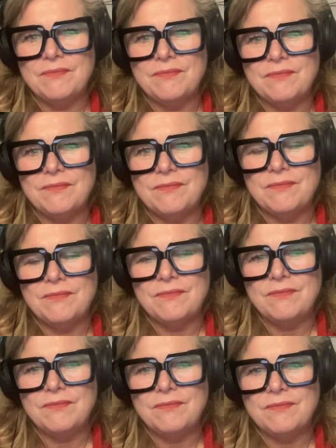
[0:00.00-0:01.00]

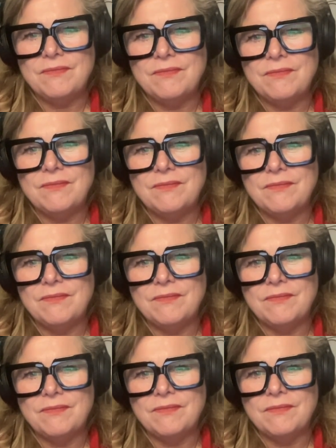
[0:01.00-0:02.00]

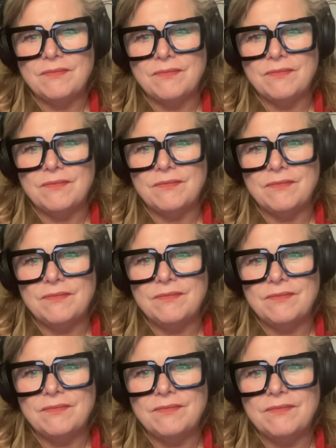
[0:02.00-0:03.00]

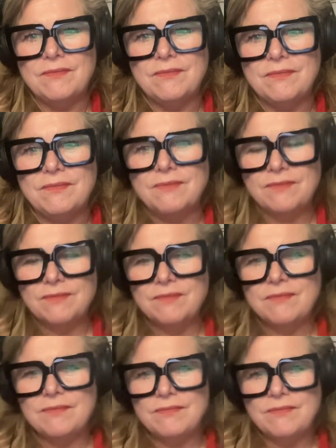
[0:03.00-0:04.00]

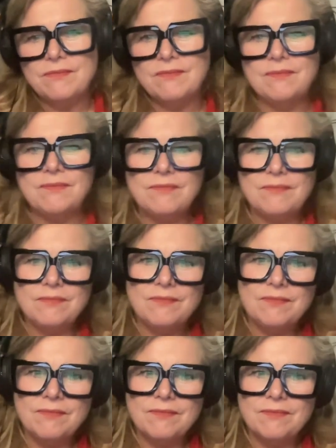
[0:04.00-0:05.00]

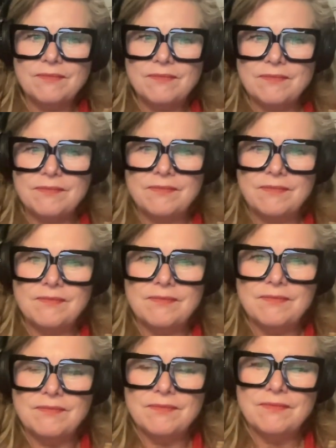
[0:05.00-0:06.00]

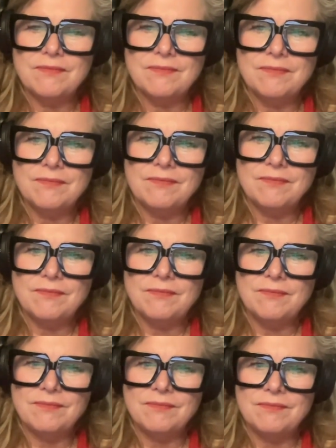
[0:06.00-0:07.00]

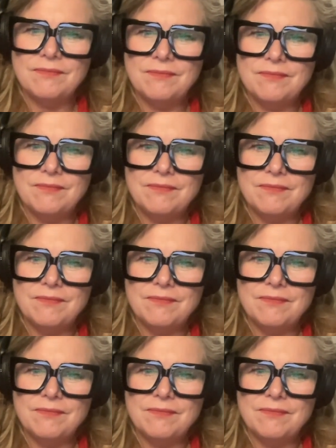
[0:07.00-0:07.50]
[no speech]